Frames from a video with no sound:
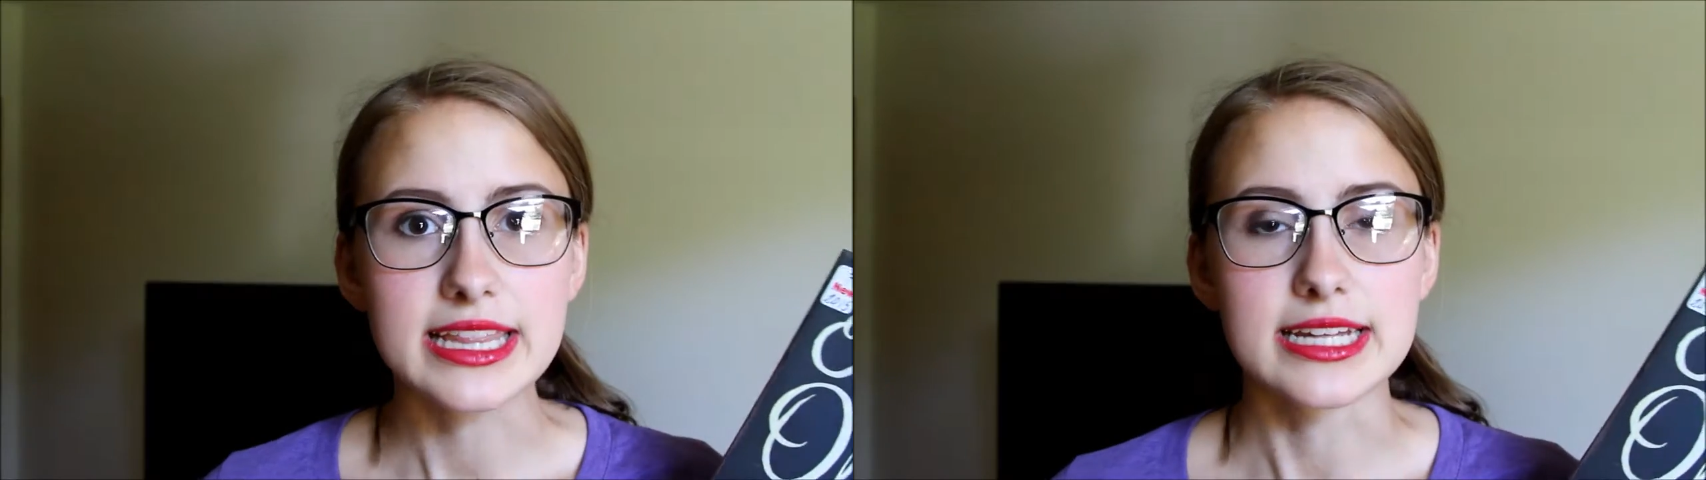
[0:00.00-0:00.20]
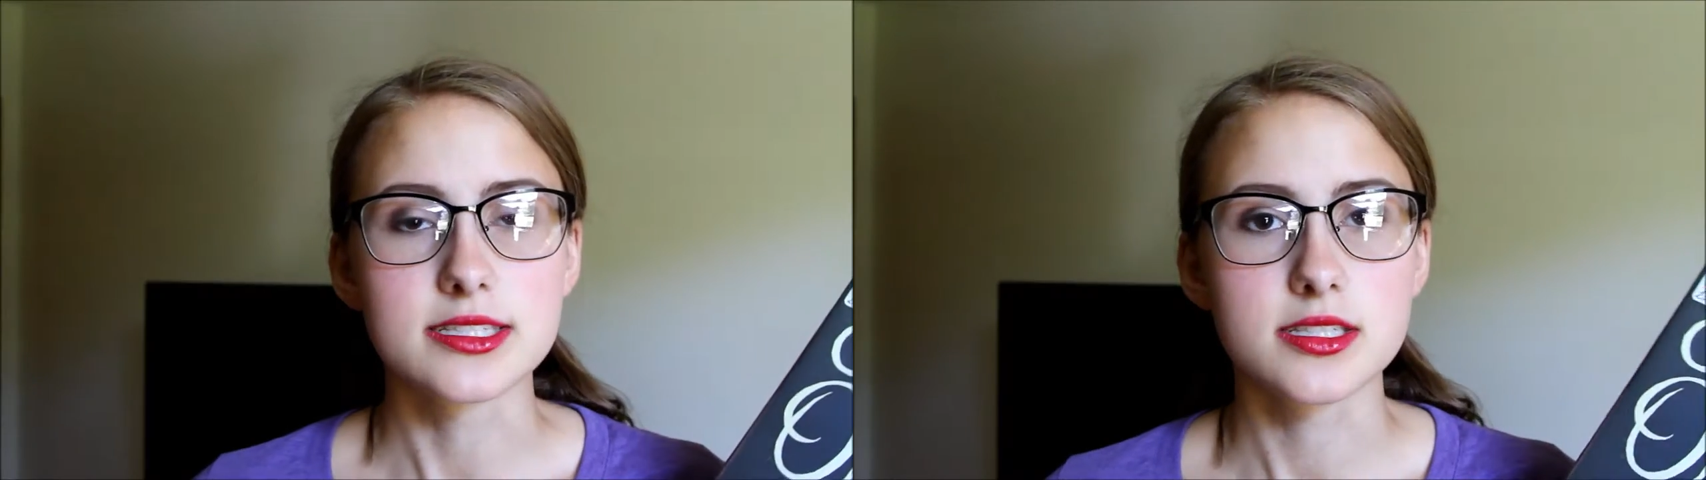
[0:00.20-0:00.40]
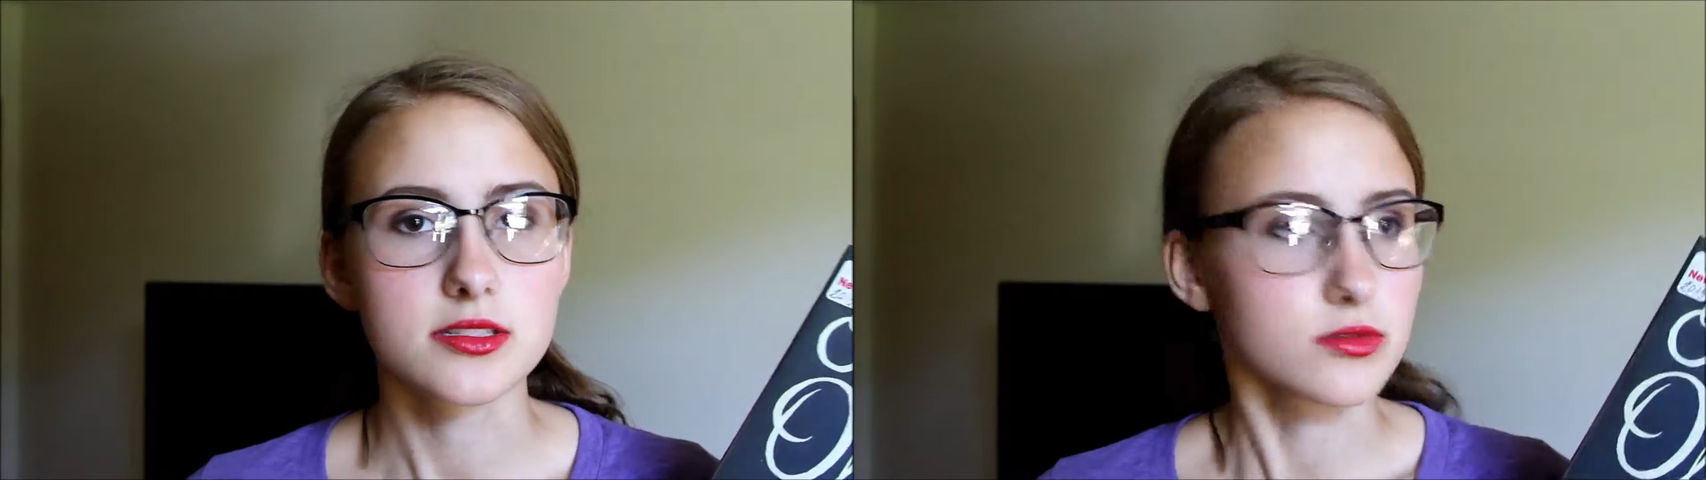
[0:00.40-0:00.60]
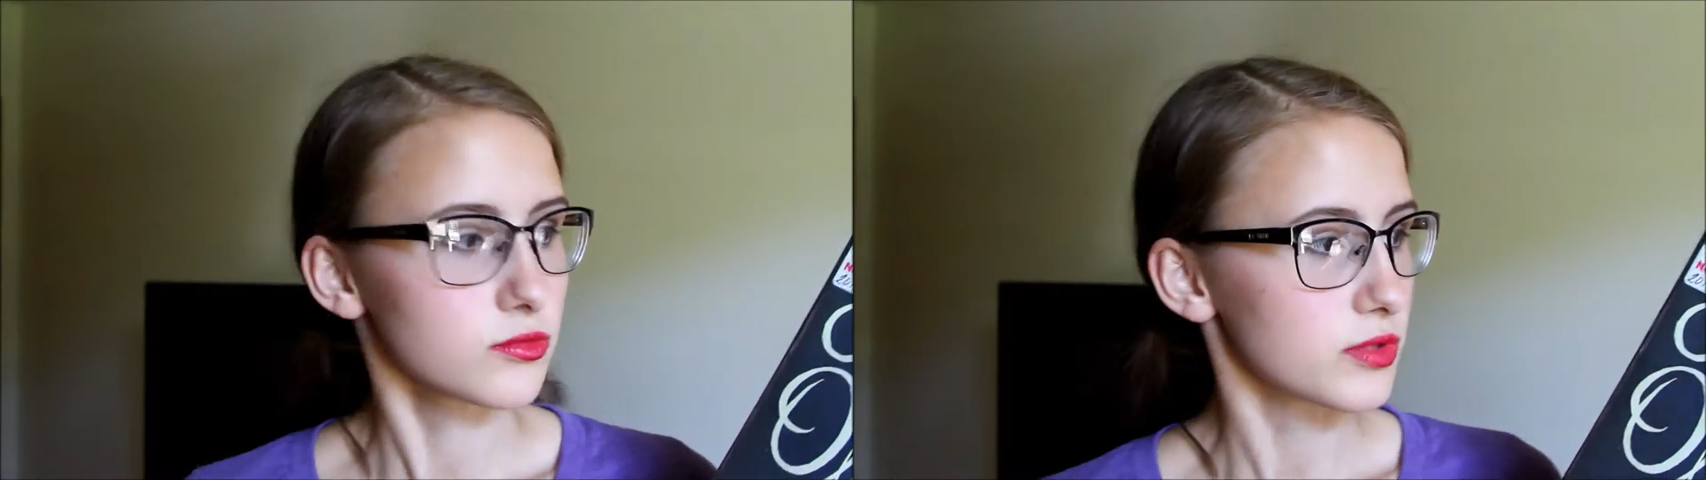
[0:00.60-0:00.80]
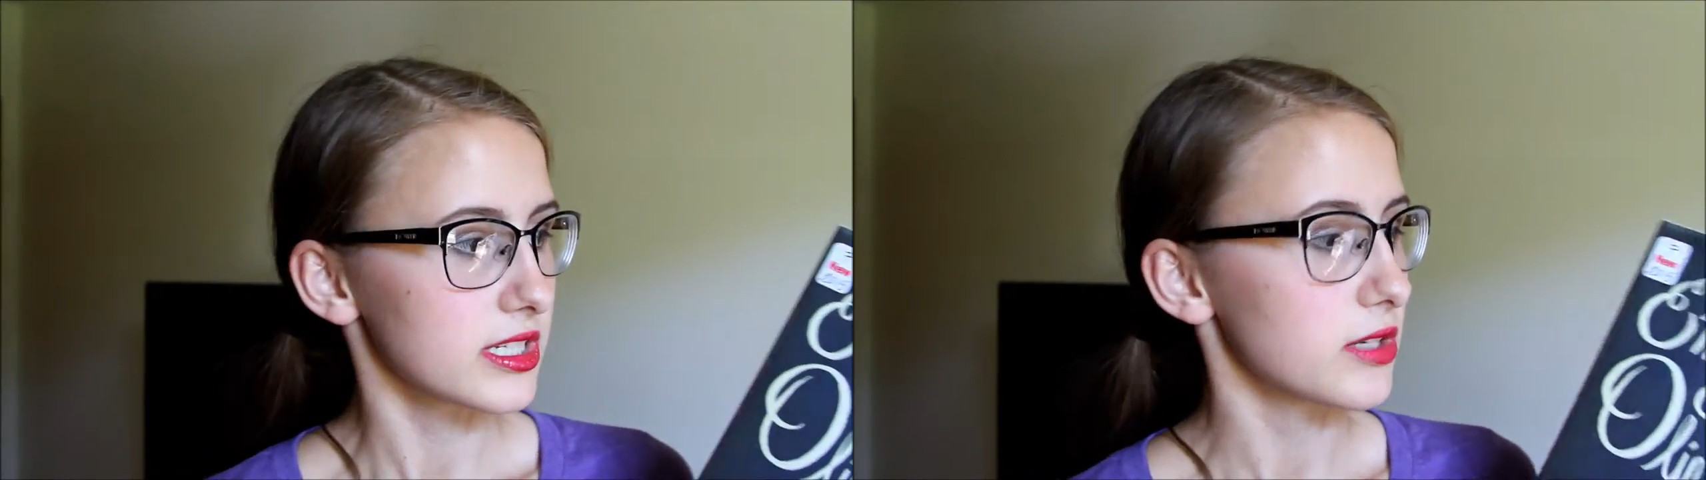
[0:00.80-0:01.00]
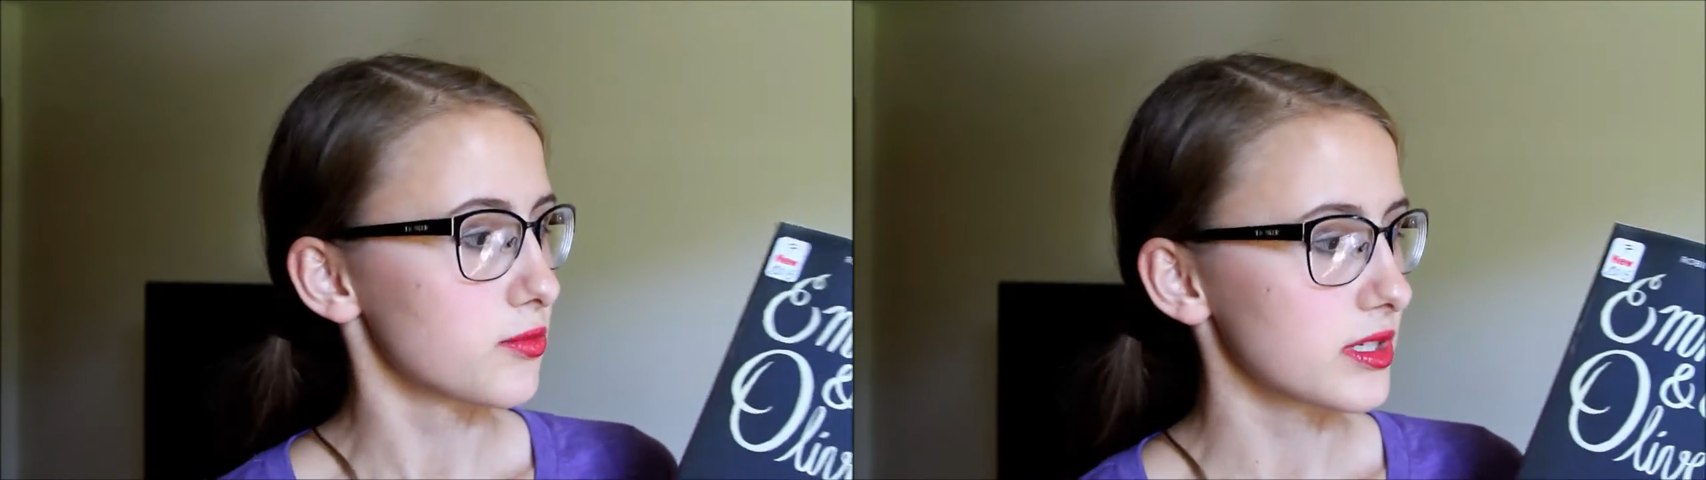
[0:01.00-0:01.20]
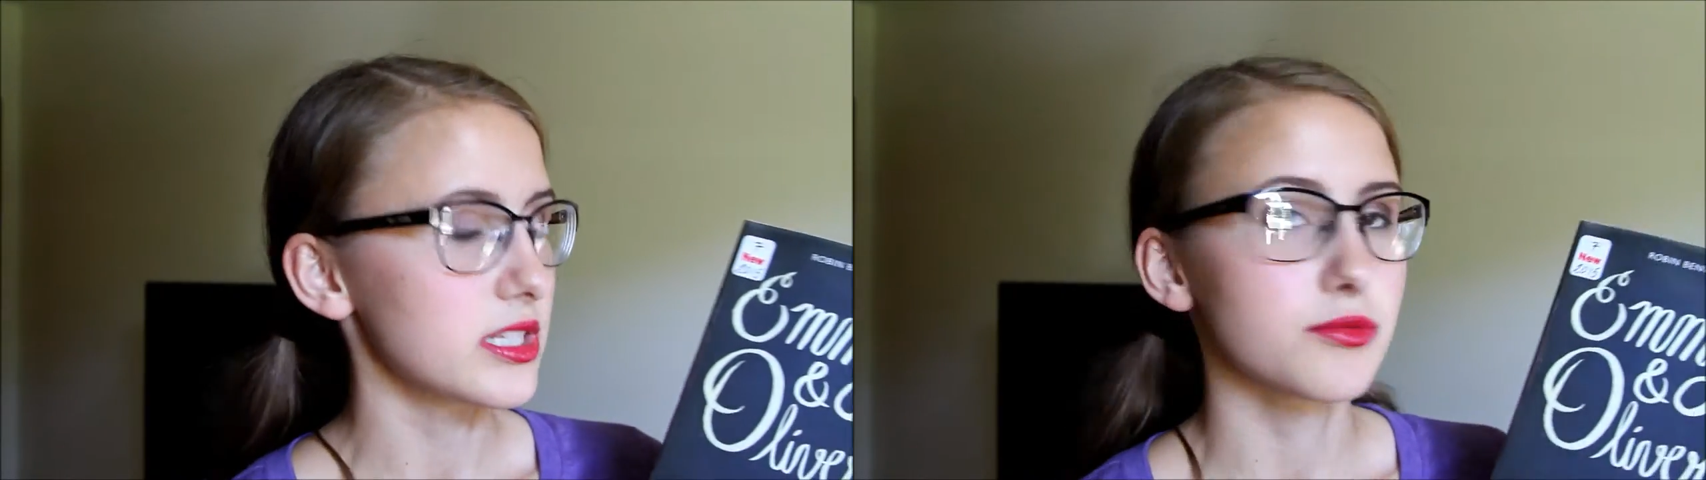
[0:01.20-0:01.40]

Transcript: that's really, really,